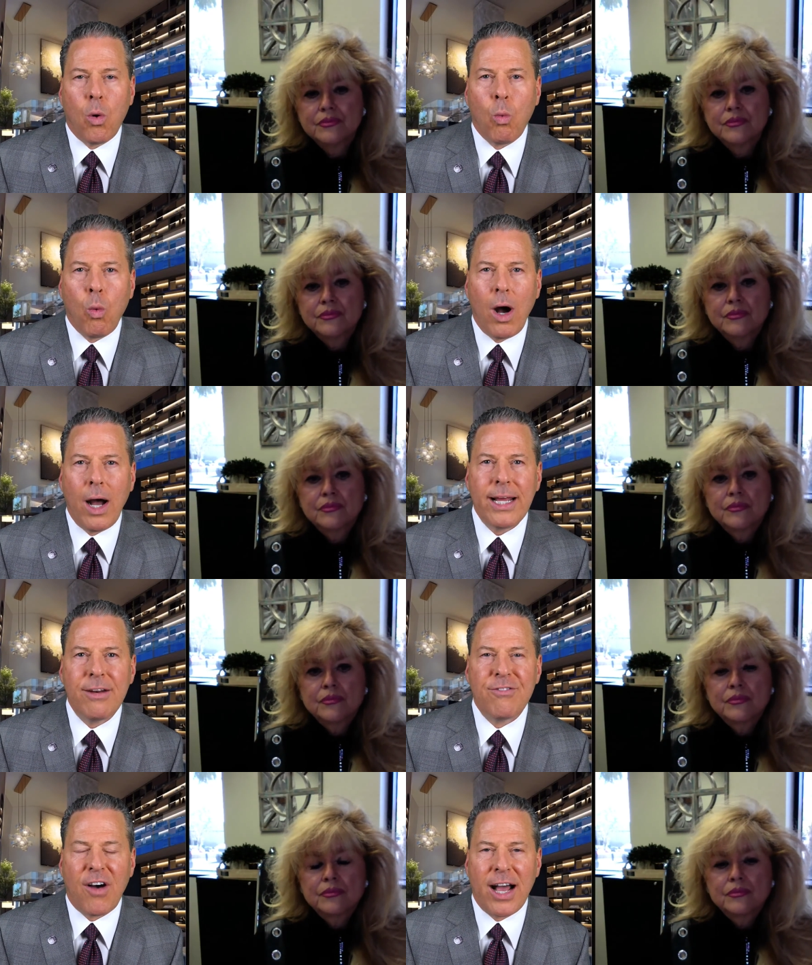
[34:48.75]
Speaker 1: What
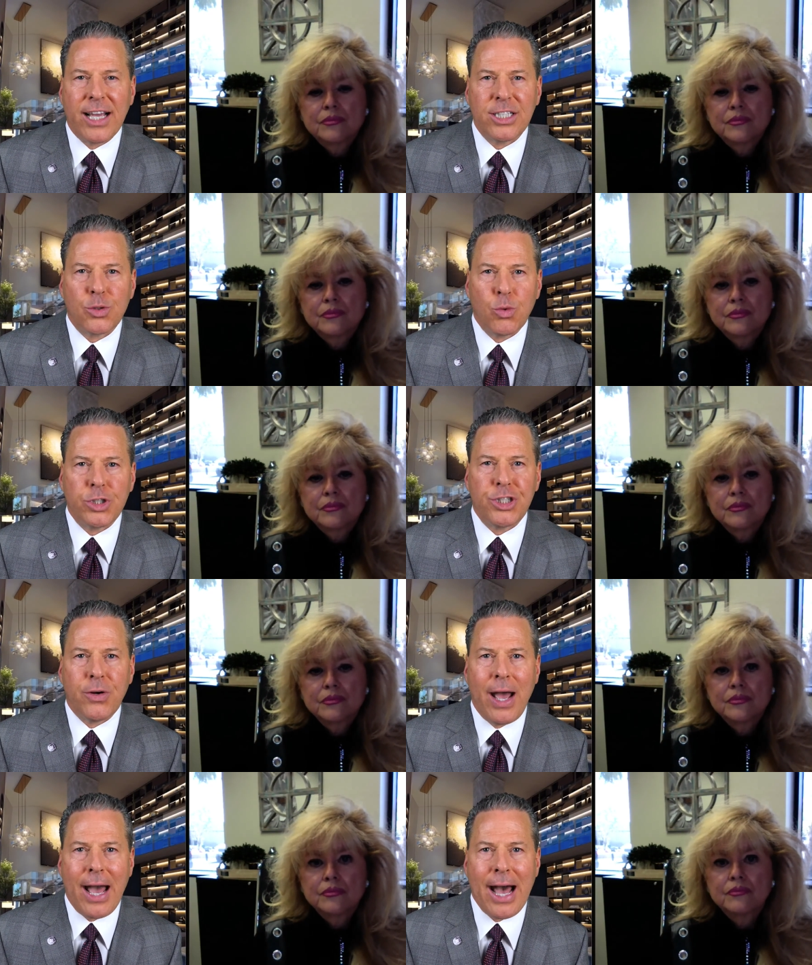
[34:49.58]
advice would
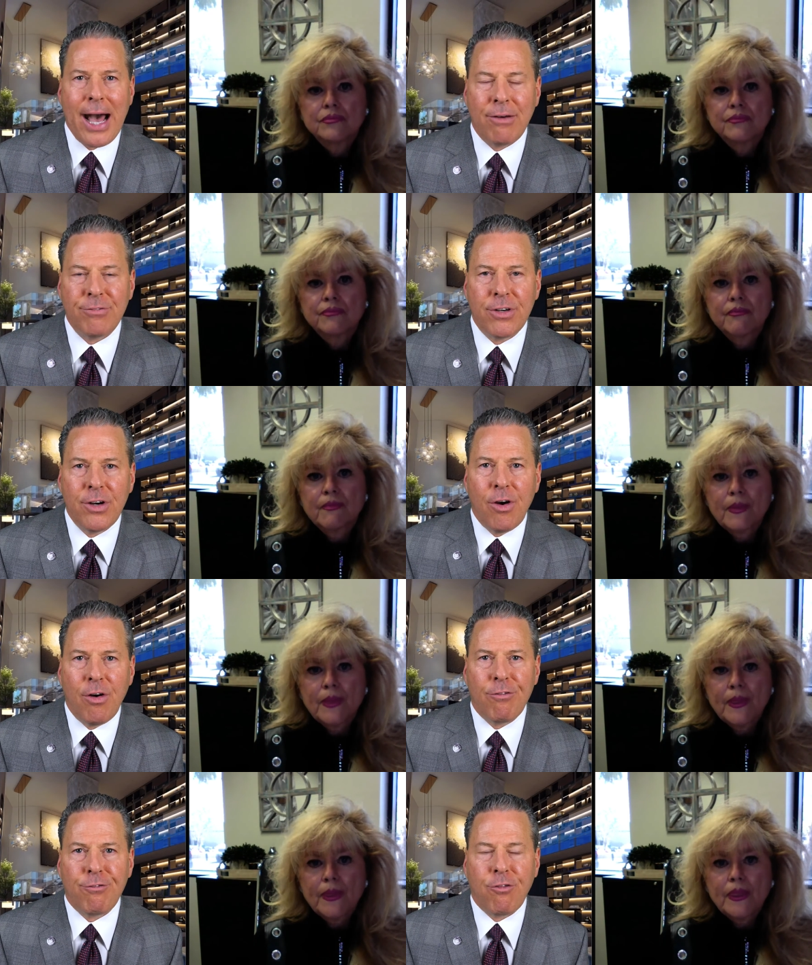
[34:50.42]
you have
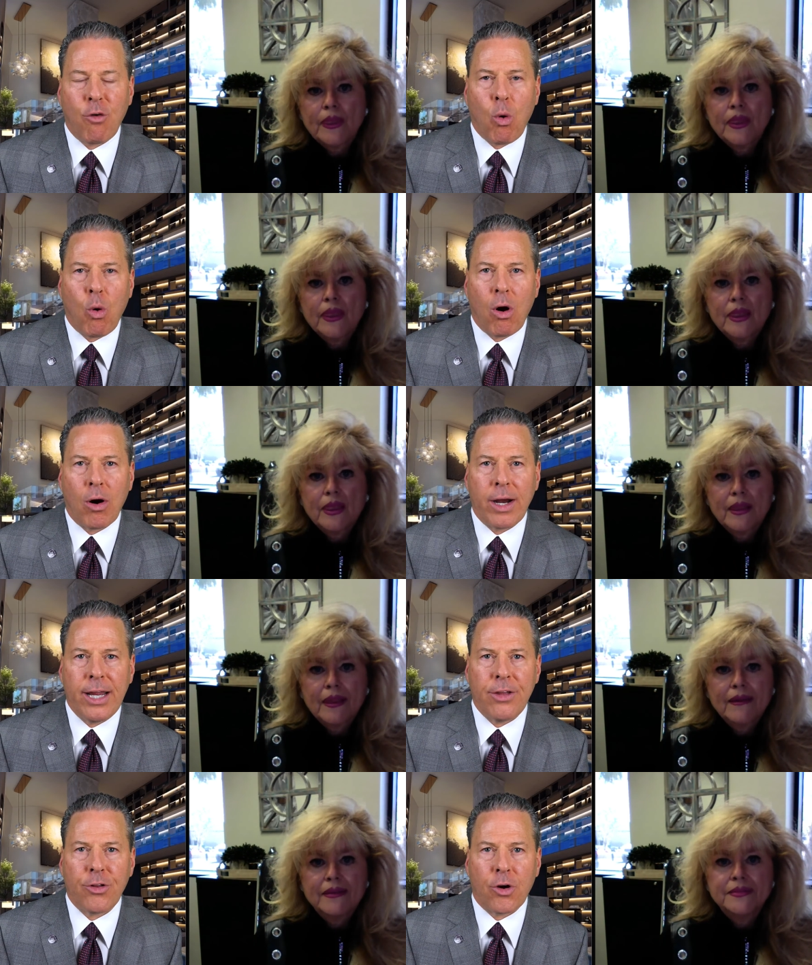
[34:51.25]
for
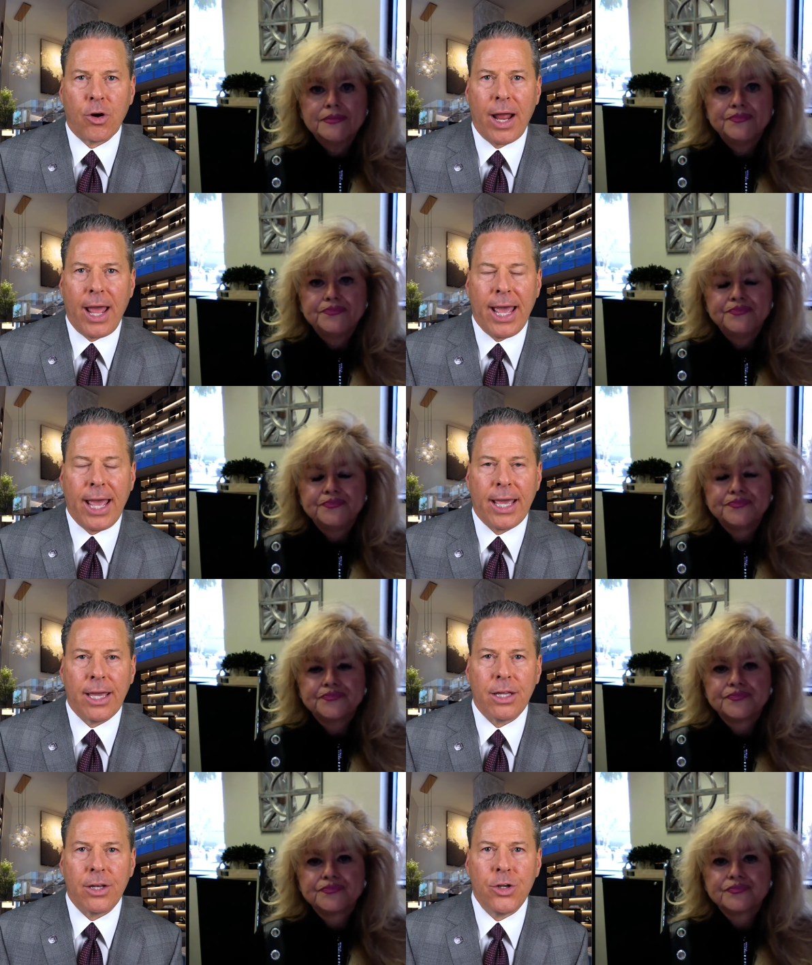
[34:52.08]
either
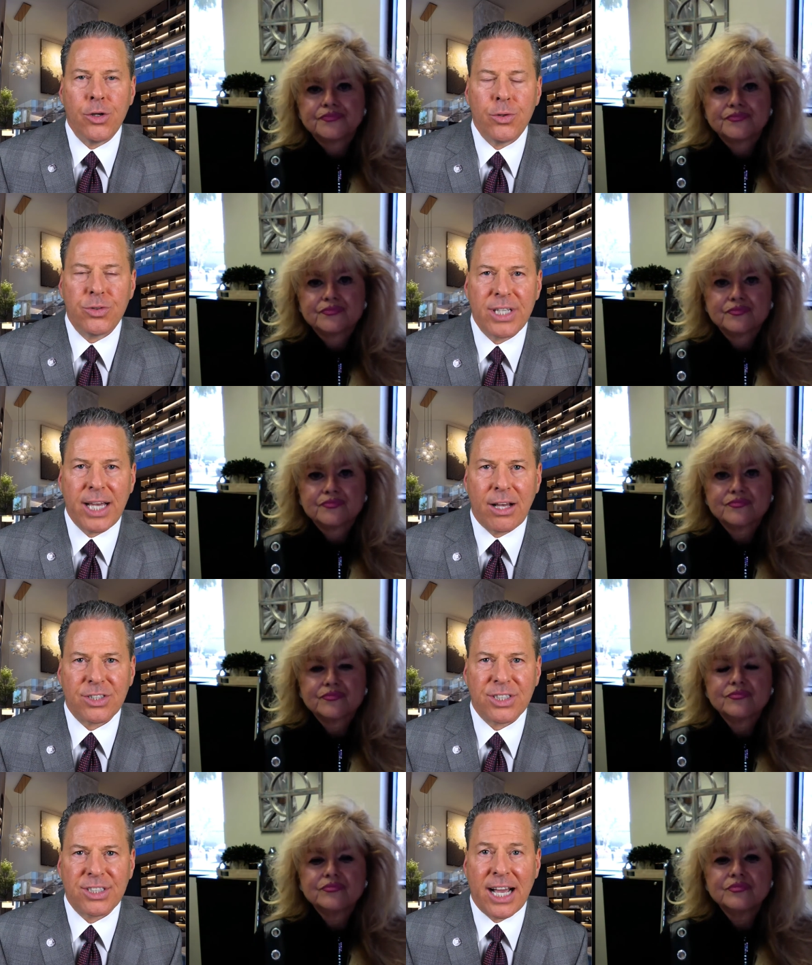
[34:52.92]
a new
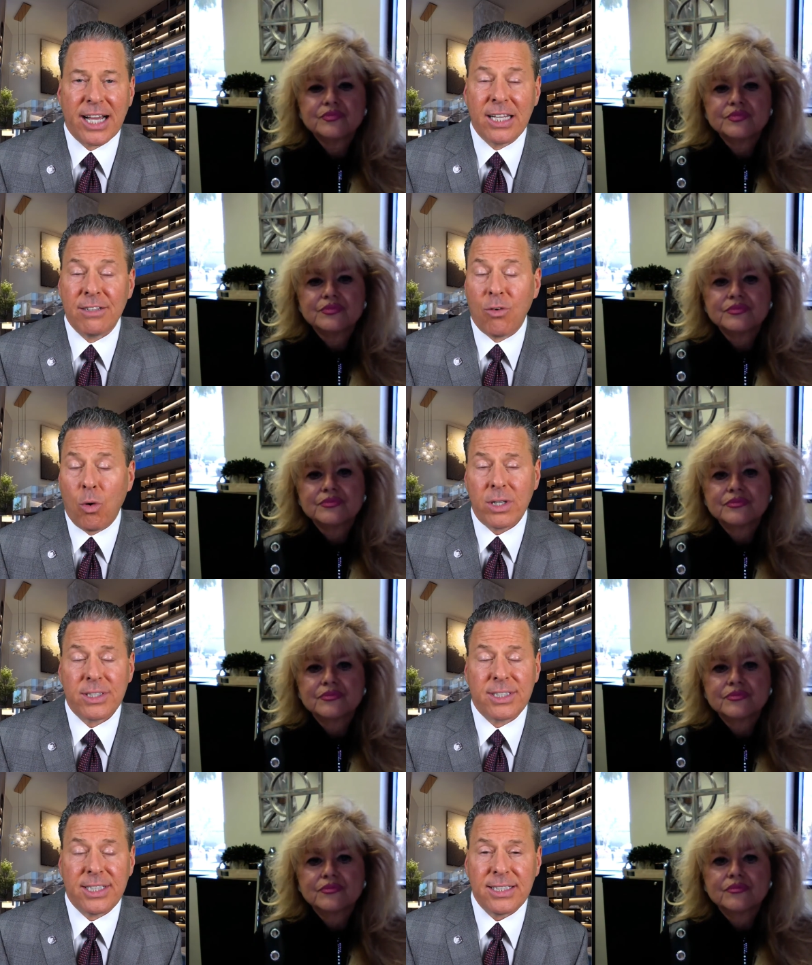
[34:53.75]
sales executive or
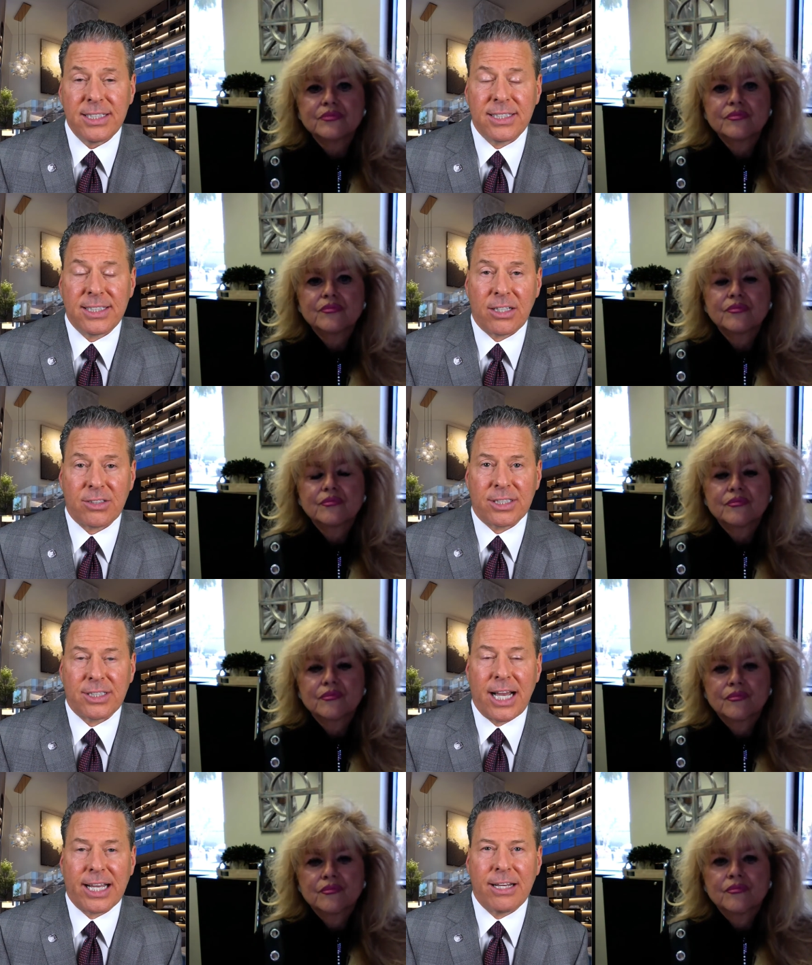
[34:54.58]
a seasoned sales
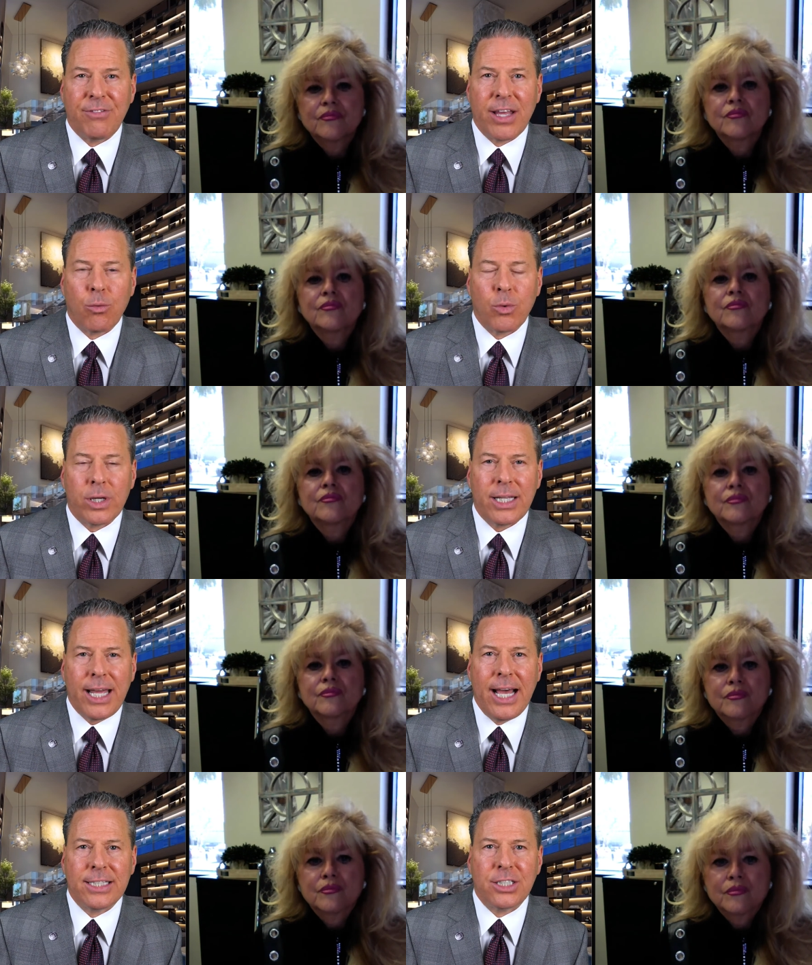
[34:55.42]
executive that
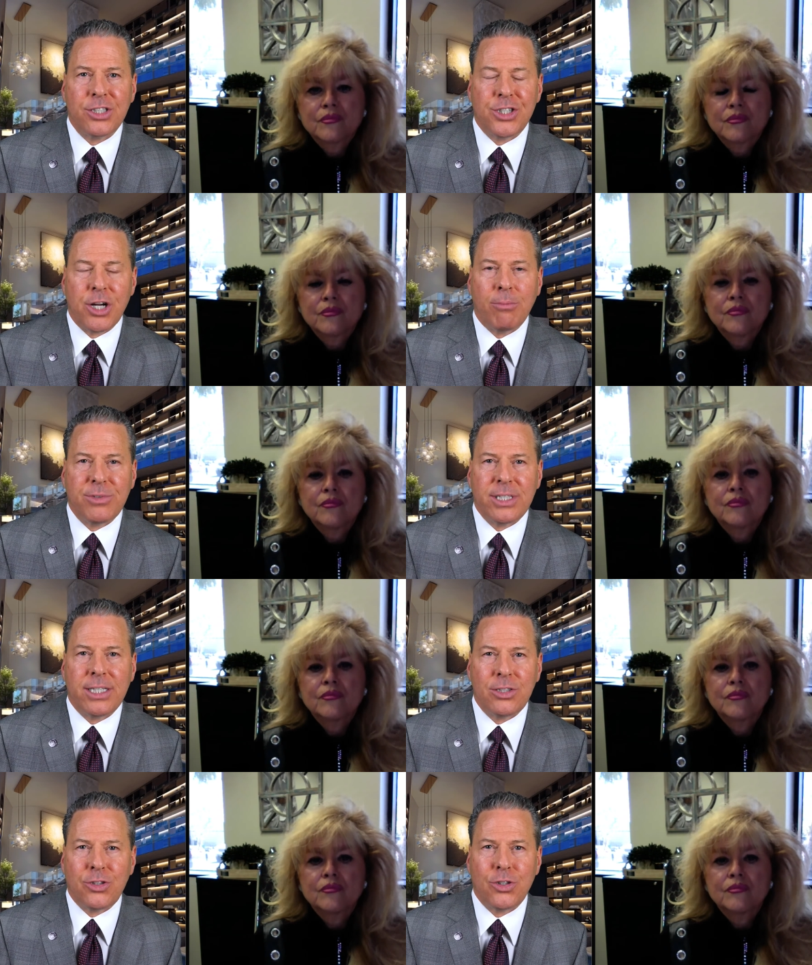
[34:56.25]
really hasn't jumped
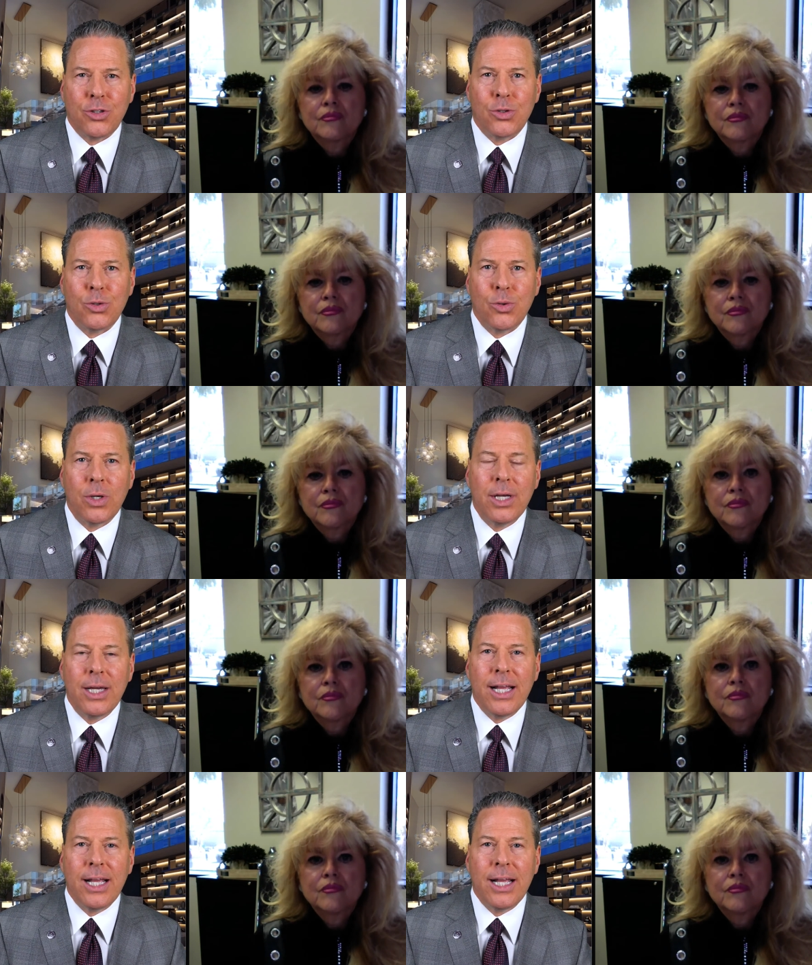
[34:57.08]
into